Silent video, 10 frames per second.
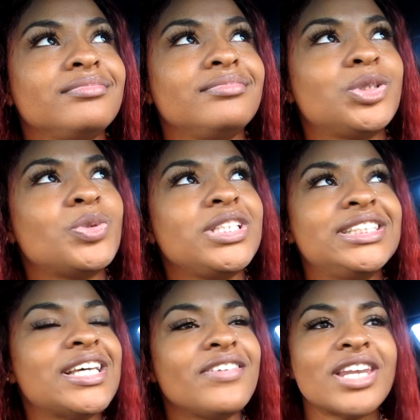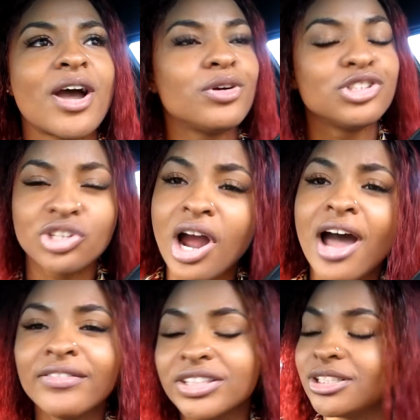27-hour
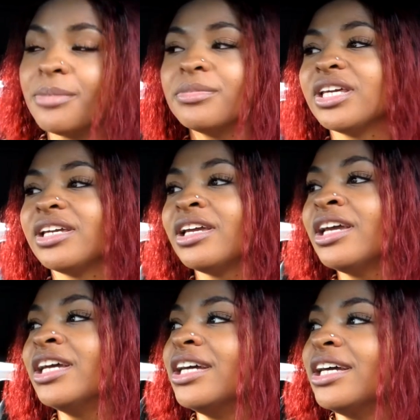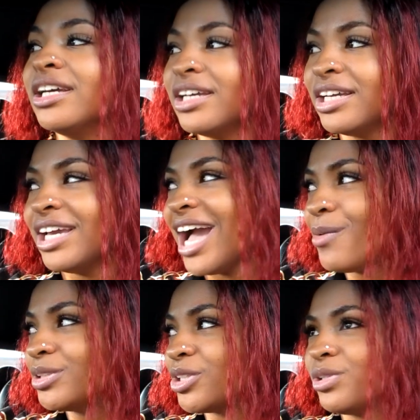drive or something. I
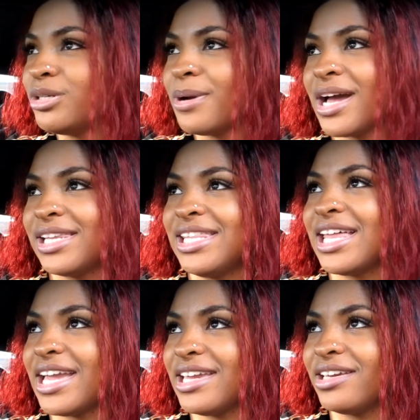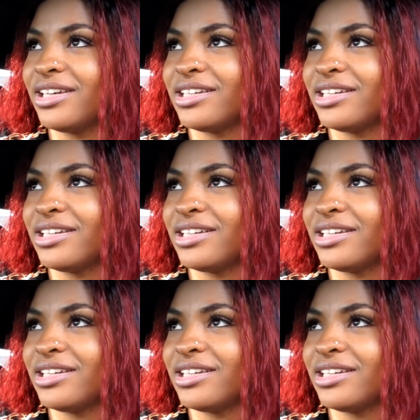was only probably like